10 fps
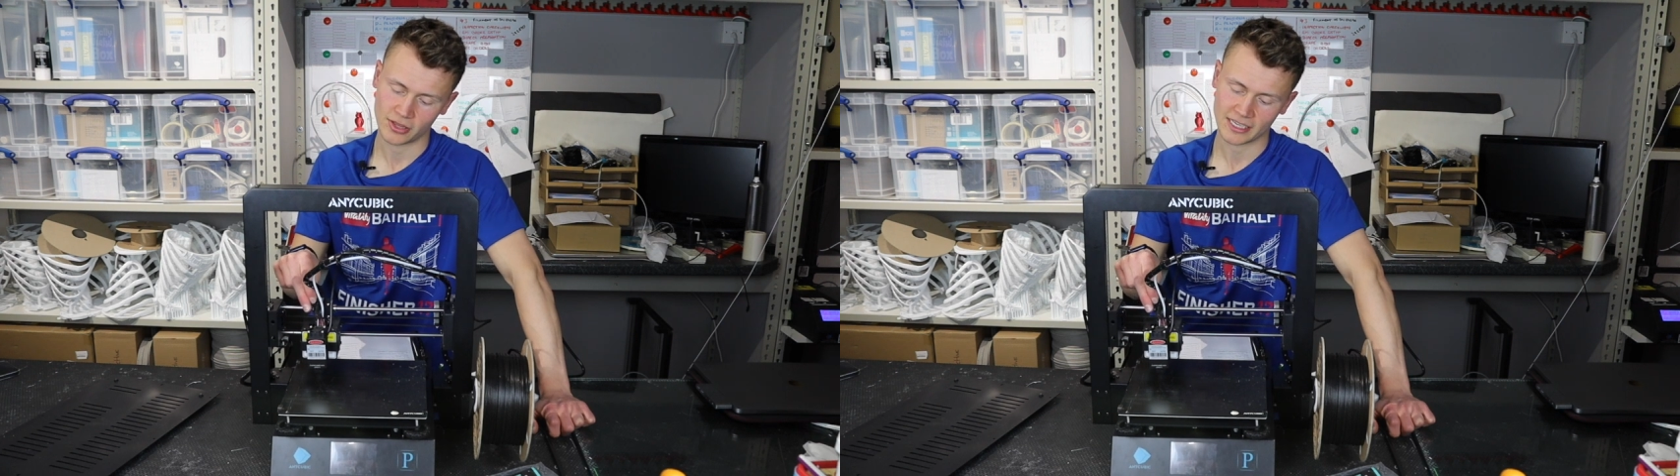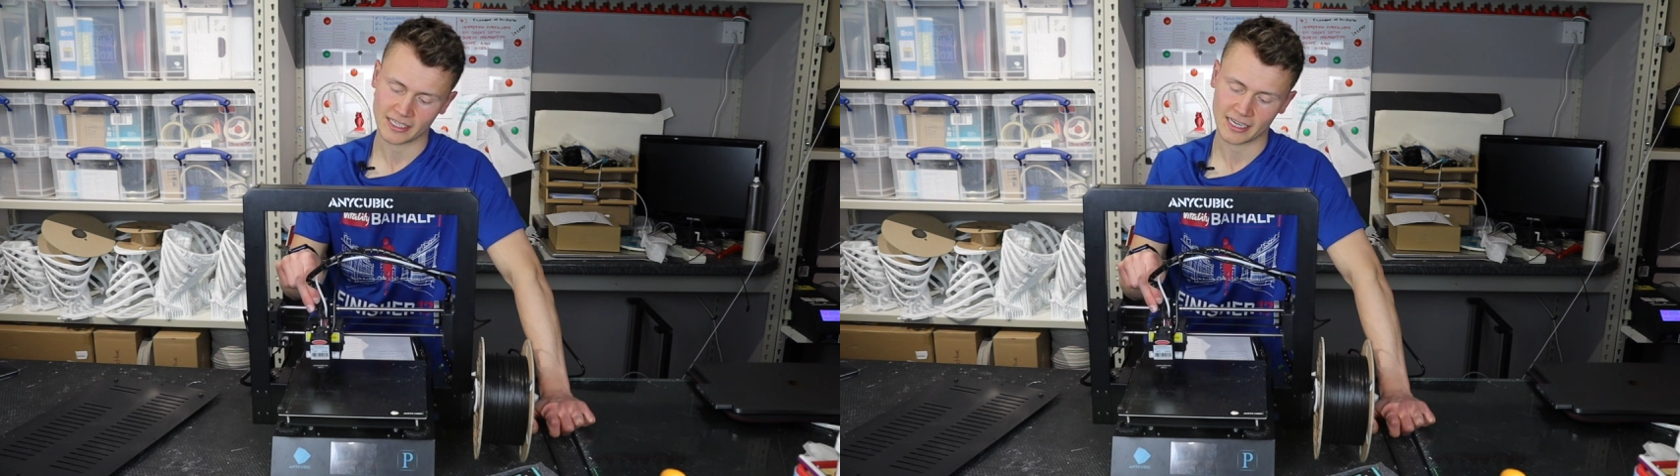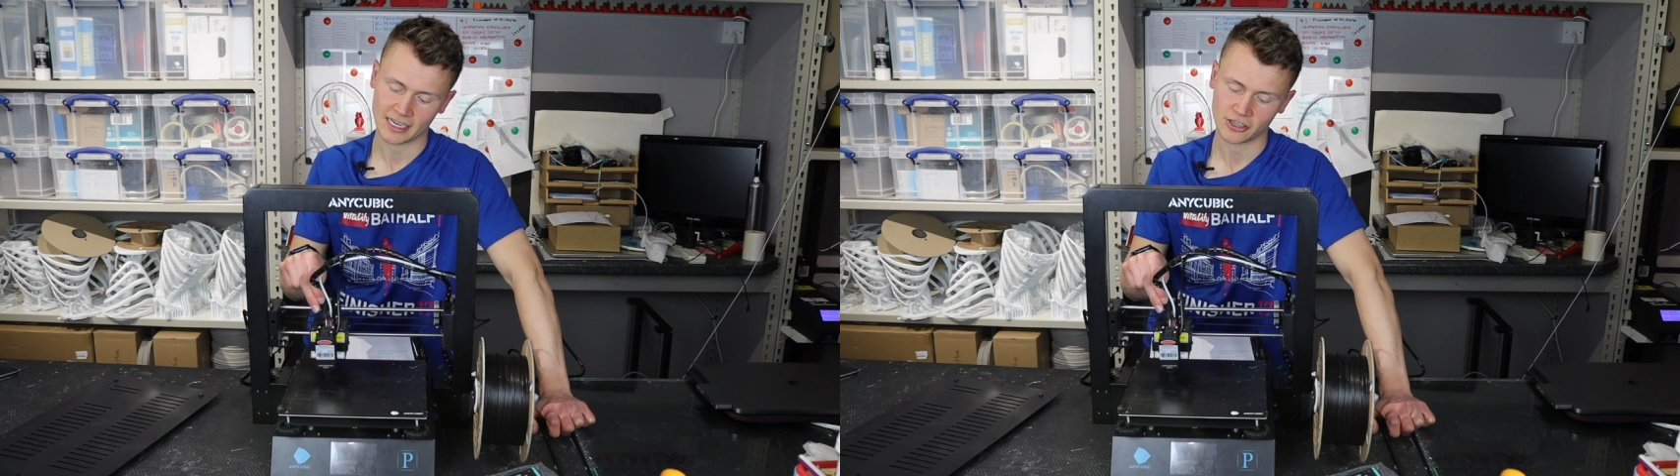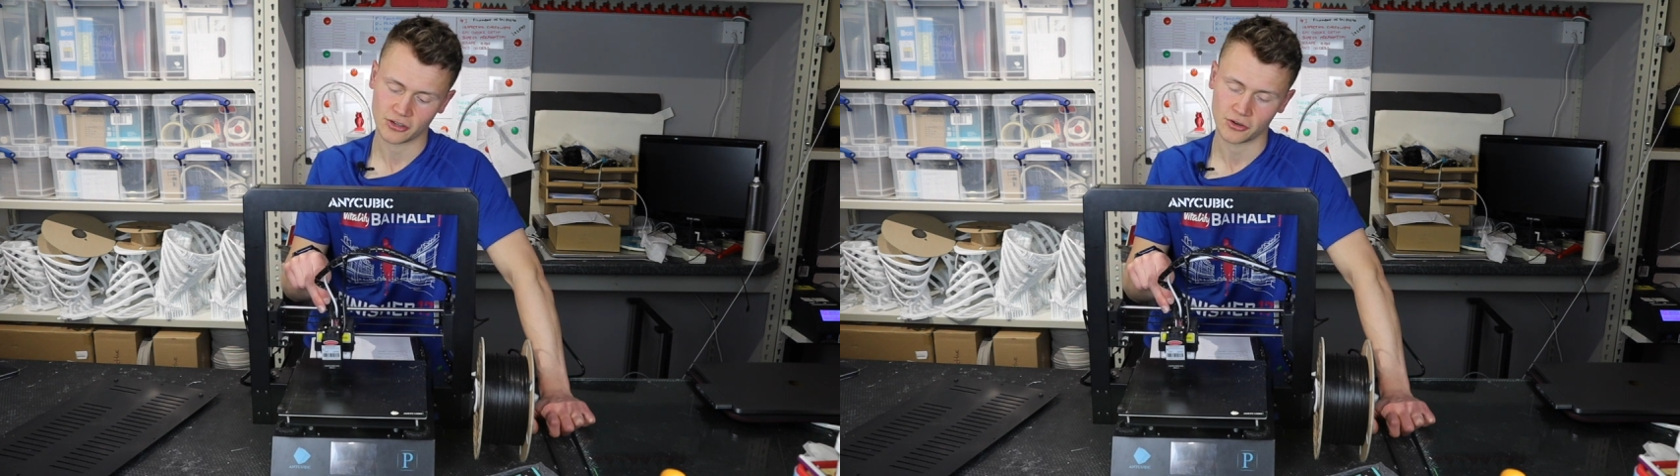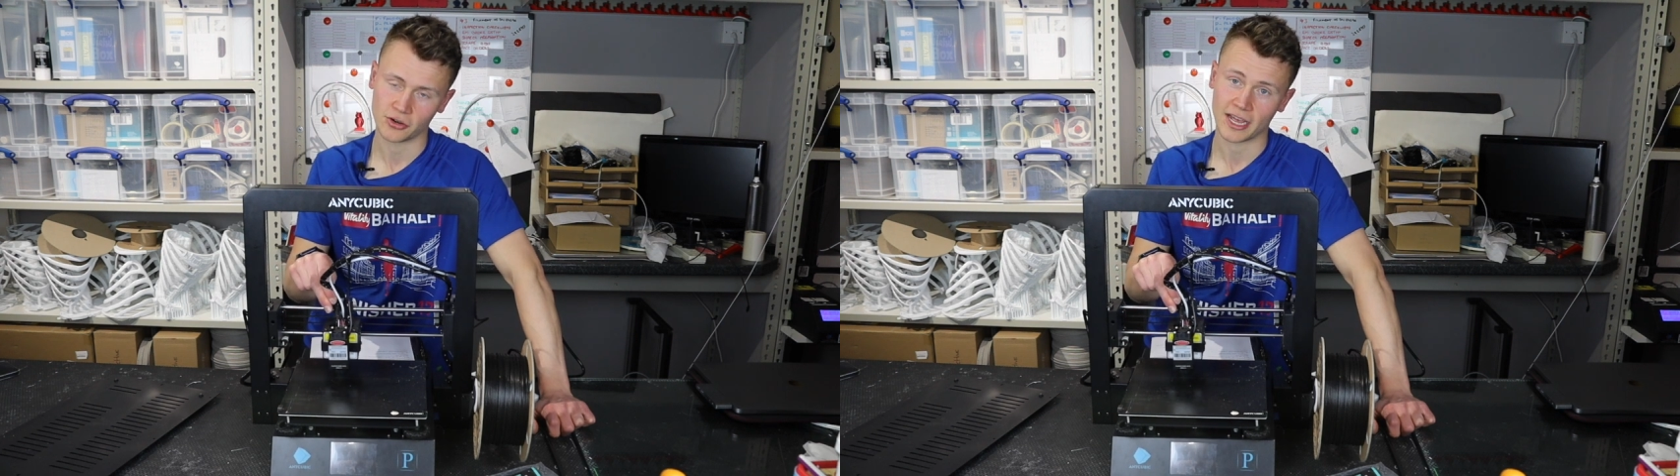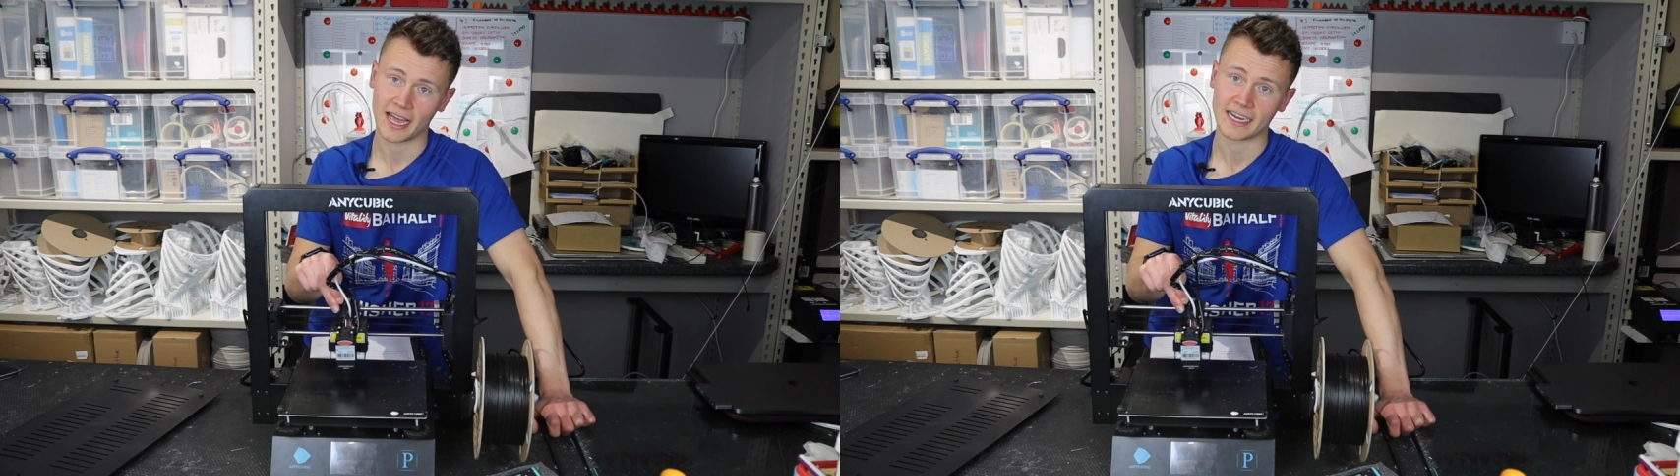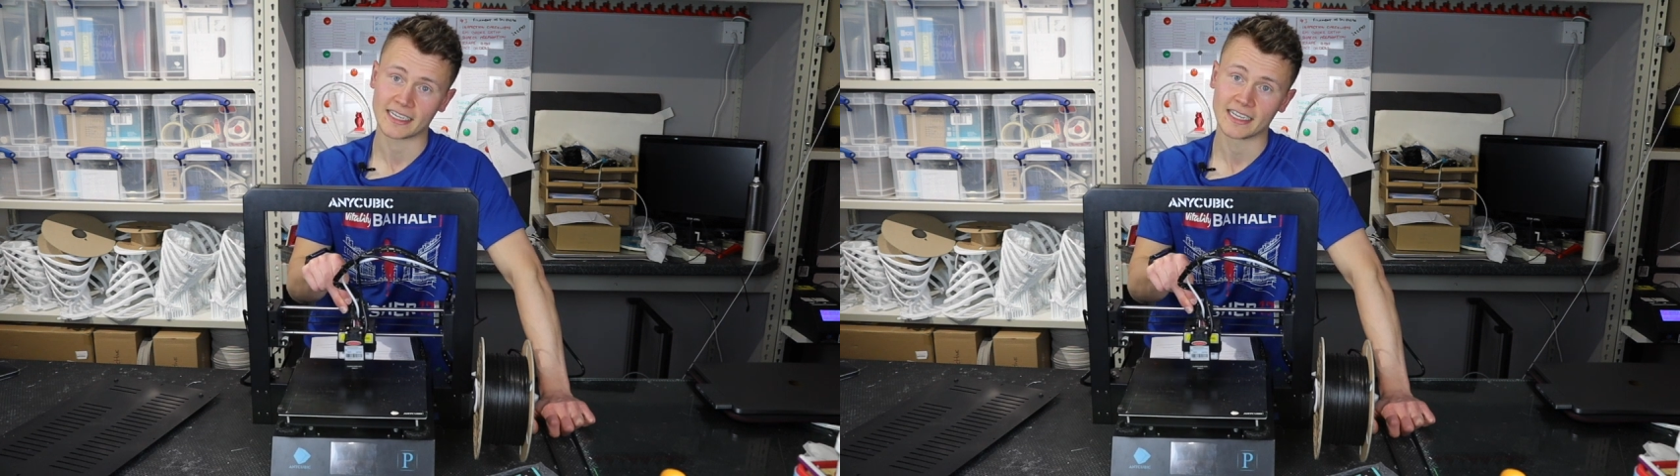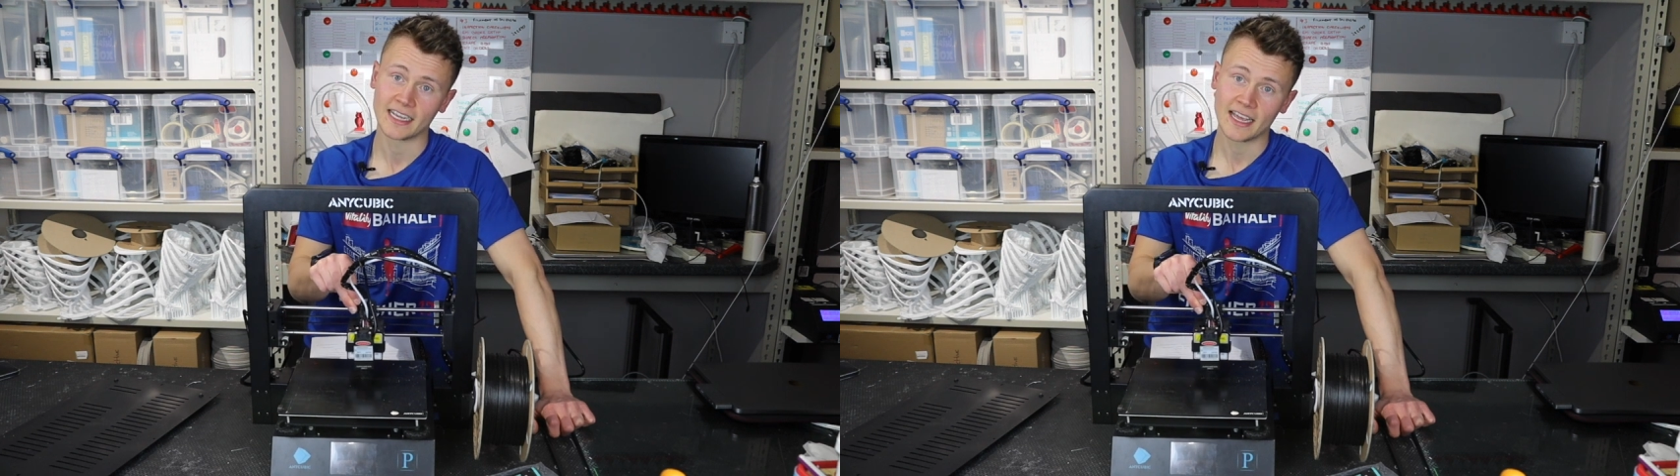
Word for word: this extruder head.